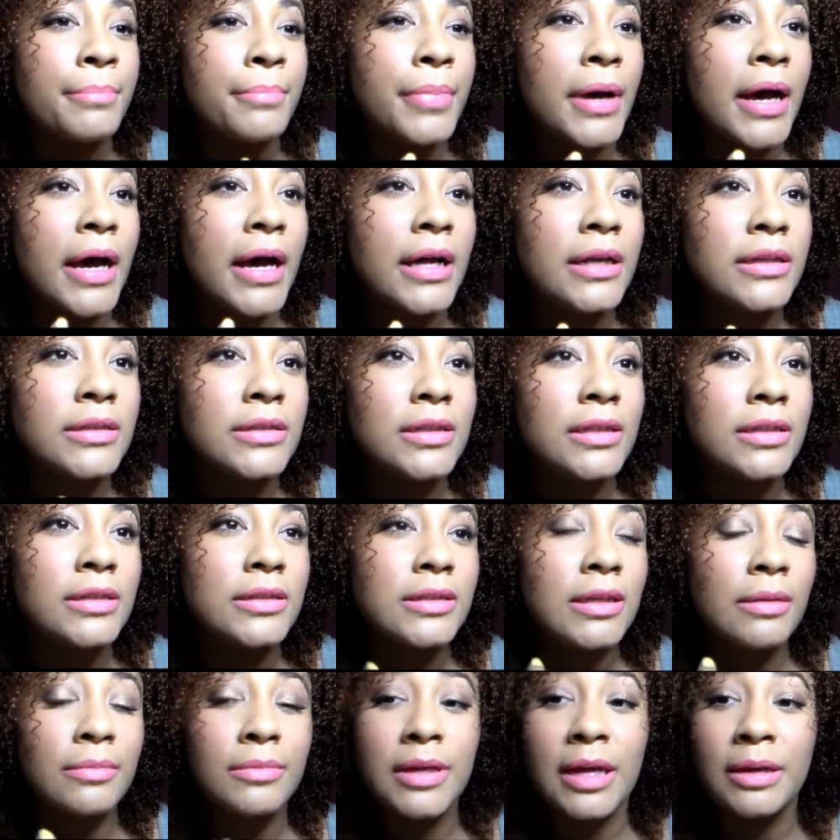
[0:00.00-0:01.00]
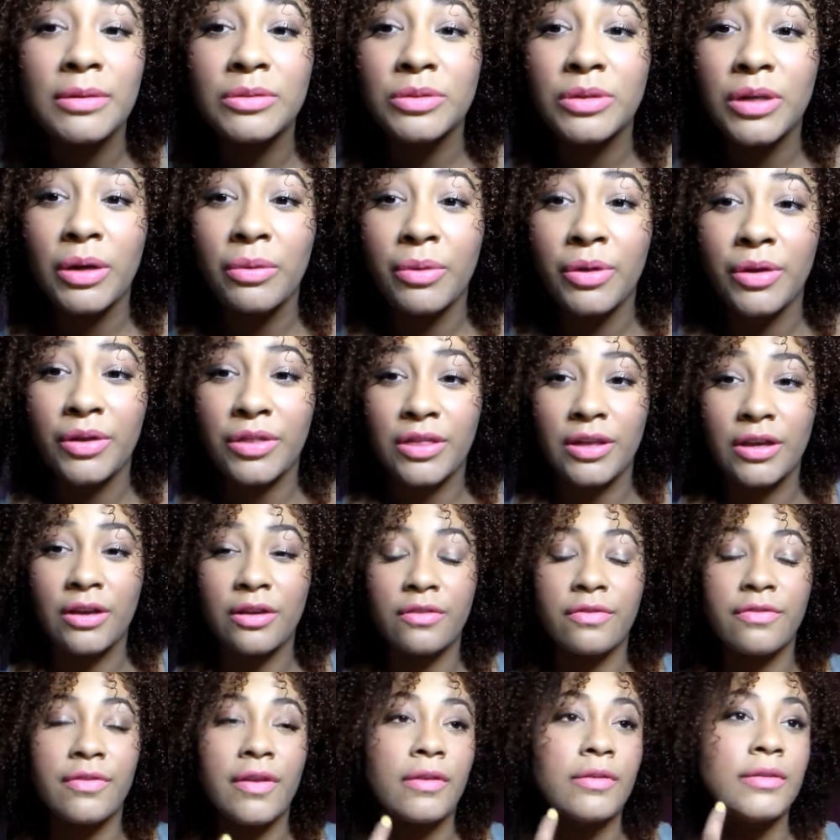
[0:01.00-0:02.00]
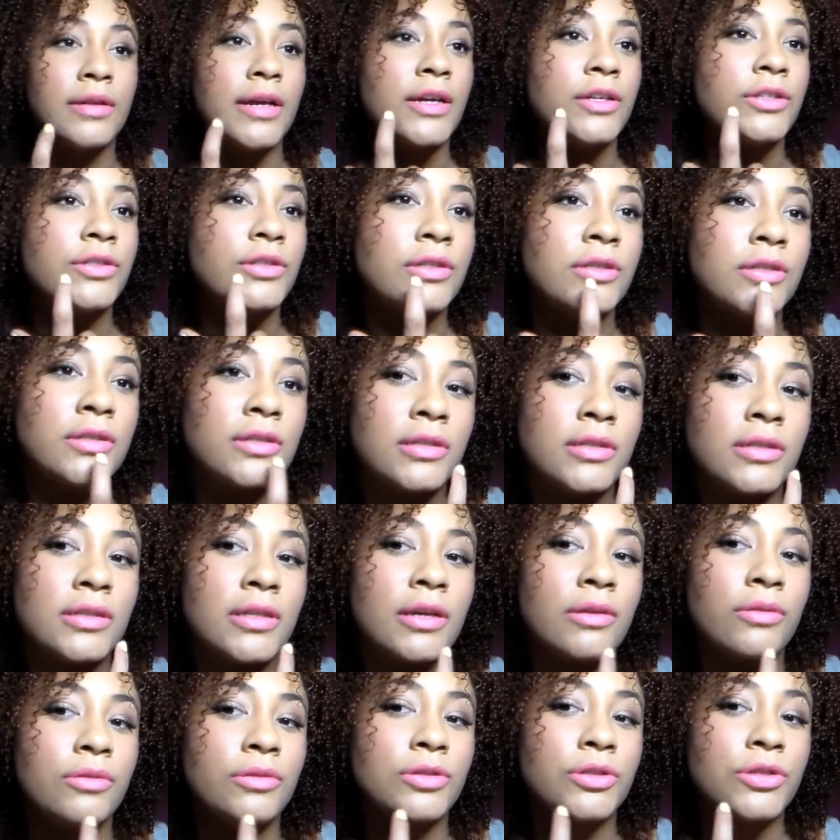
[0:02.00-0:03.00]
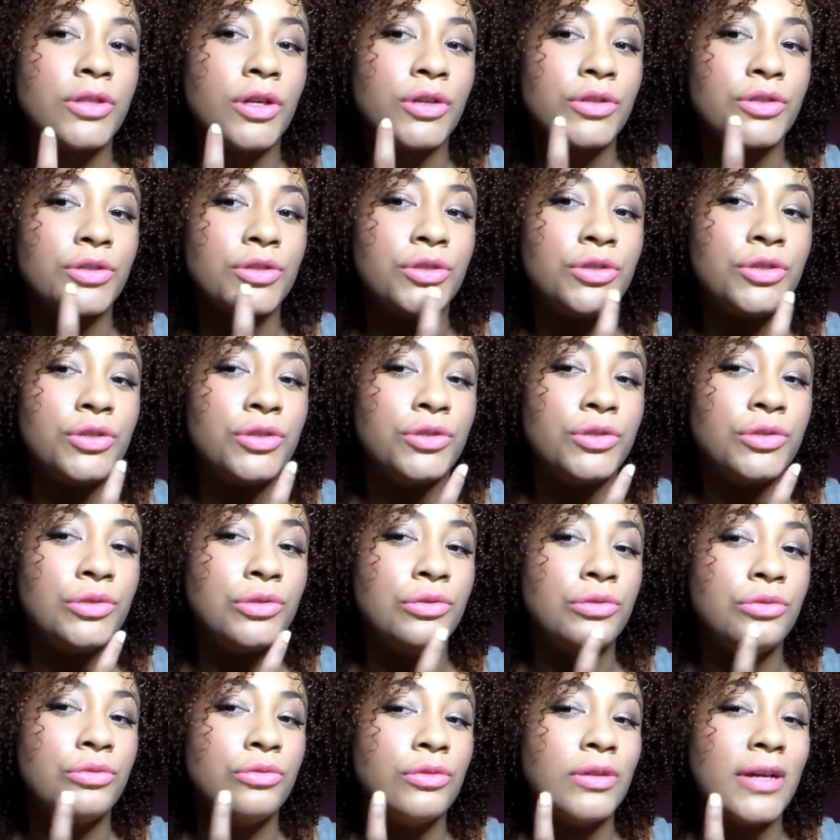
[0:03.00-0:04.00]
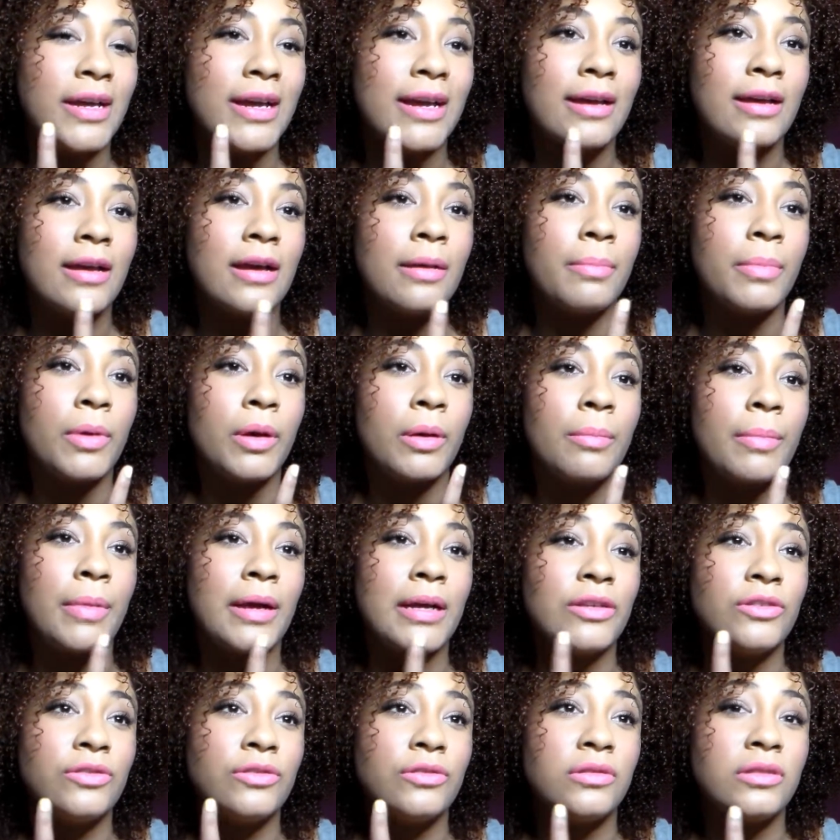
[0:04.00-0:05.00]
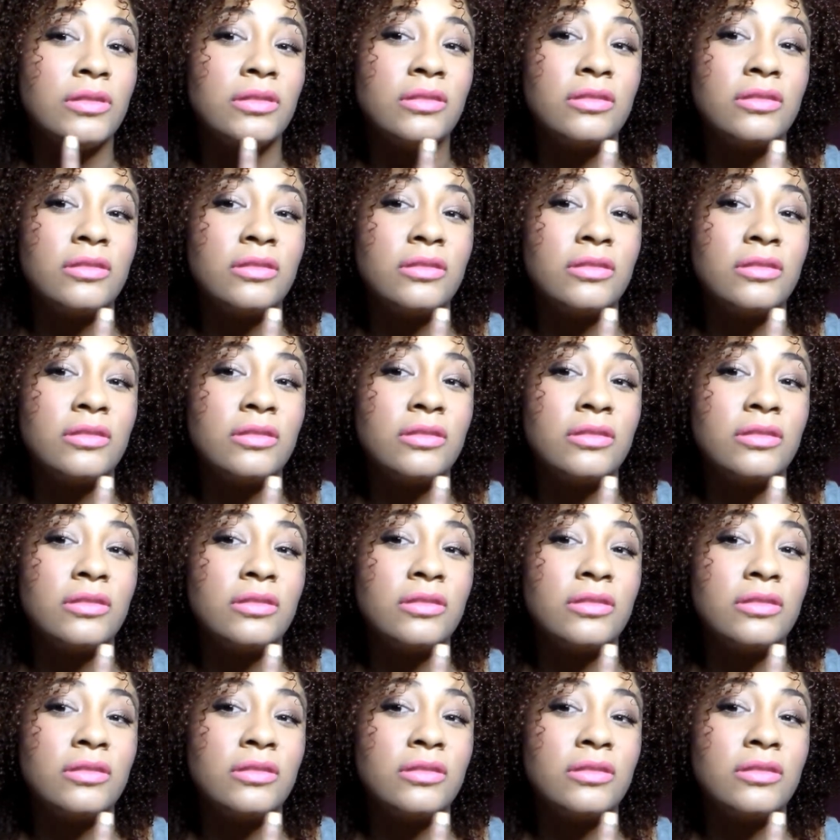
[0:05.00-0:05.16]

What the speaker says: but sometimes when I wear thicker foundations, it will start to cake up on my